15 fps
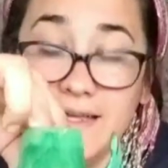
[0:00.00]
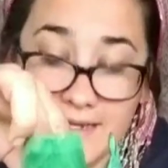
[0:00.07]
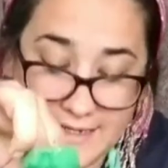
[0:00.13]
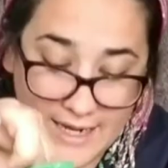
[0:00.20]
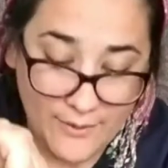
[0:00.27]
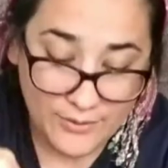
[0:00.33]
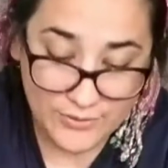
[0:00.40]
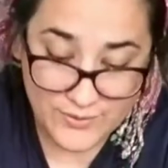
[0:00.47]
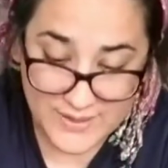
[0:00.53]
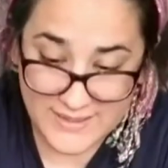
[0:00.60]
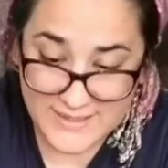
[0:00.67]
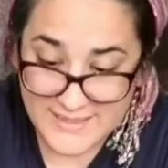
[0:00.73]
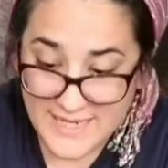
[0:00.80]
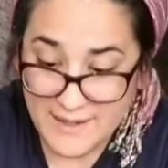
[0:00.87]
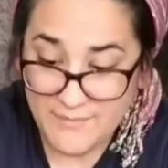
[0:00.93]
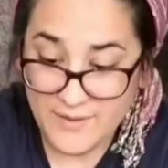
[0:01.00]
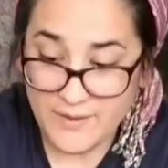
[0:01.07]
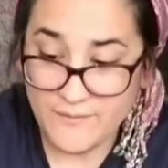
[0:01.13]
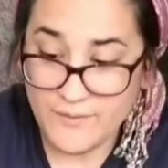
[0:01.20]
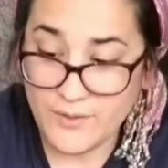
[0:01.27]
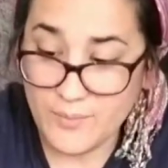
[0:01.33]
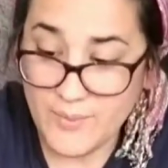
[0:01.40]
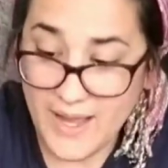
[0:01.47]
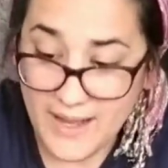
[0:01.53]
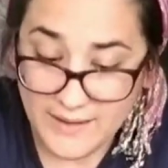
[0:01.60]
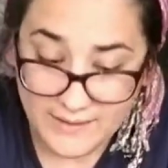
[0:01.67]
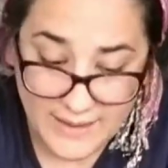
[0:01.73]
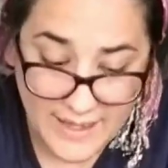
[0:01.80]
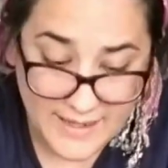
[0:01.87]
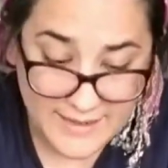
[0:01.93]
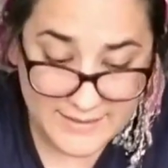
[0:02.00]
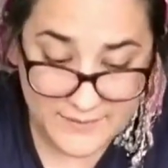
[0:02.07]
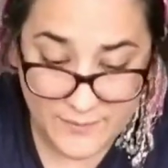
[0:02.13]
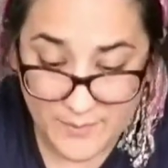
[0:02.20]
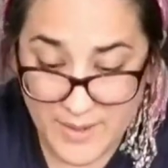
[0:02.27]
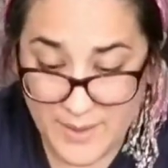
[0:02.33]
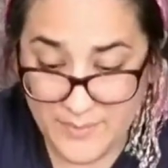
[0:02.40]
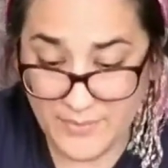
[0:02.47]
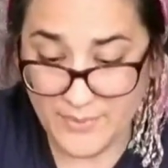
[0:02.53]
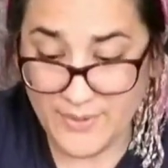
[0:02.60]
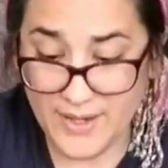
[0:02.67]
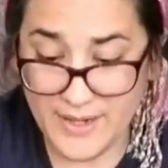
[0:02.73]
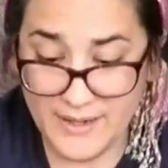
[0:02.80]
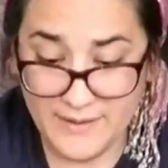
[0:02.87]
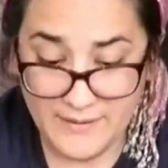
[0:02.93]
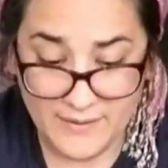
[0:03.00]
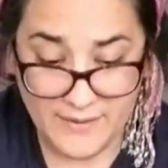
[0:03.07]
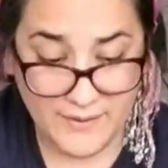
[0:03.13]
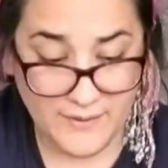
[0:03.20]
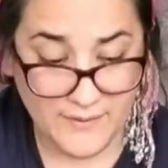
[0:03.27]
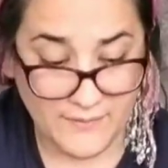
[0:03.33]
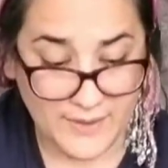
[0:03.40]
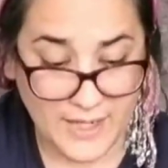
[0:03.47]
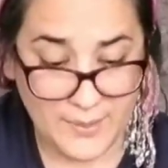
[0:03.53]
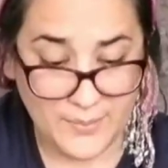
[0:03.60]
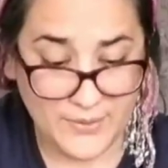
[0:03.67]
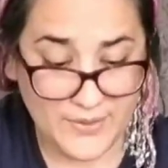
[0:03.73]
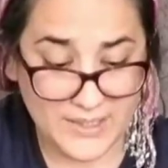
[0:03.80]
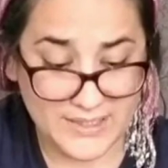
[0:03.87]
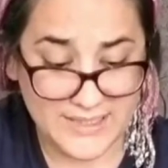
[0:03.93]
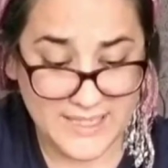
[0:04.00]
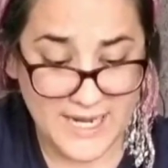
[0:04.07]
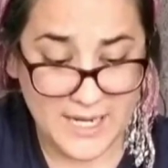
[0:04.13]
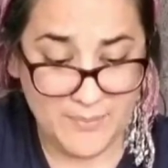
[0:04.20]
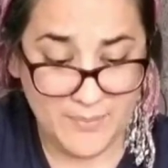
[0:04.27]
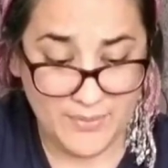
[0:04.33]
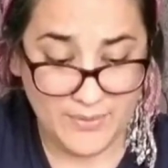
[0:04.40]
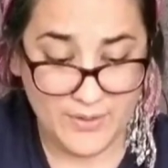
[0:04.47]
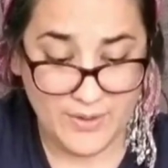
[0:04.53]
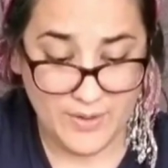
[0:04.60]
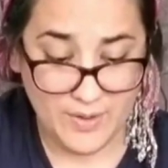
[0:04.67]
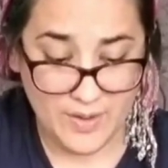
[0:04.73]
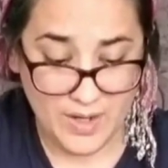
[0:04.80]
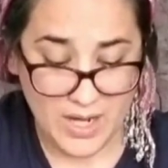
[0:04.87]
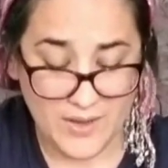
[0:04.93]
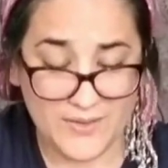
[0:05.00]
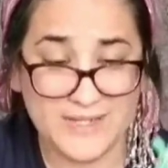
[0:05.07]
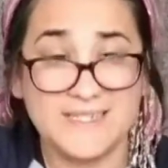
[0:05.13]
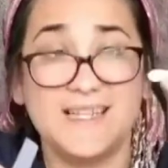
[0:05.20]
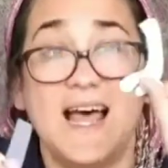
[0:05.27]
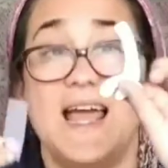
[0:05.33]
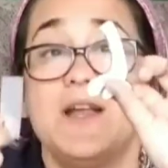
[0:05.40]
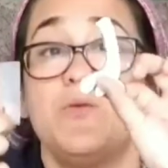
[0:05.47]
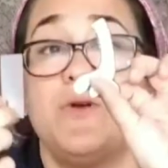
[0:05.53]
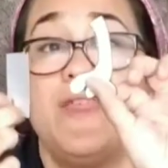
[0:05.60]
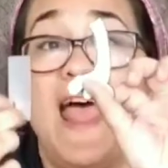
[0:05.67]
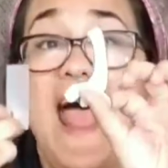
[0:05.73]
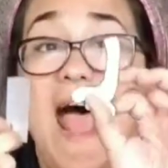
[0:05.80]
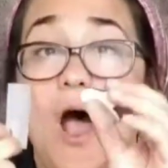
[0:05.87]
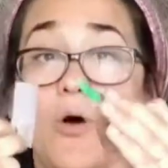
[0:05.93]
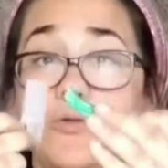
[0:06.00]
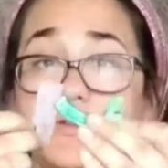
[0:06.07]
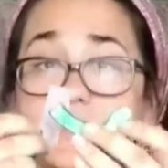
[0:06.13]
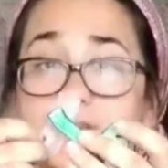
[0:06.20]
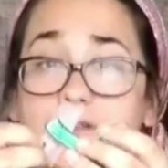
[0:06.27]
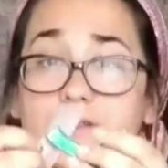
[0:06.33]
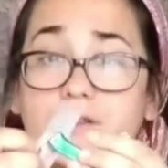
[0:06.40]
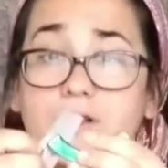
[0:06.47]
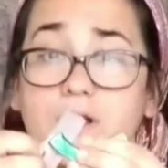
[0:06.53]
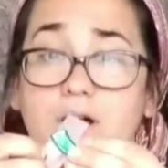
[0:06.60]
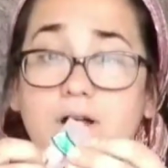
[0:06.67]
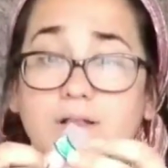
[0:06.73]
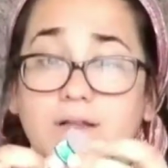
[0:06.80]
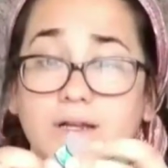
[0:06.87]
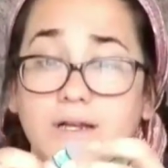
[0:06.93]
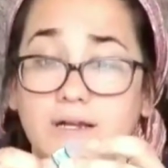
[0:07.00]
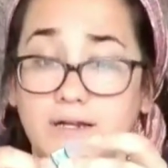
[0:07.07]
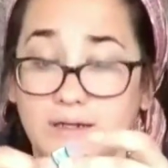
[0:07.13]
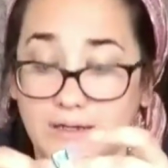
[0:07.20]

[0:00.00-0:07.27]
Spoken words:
Now we'll do the same thing for the back legs, remembering that I put the tape on the side without the color.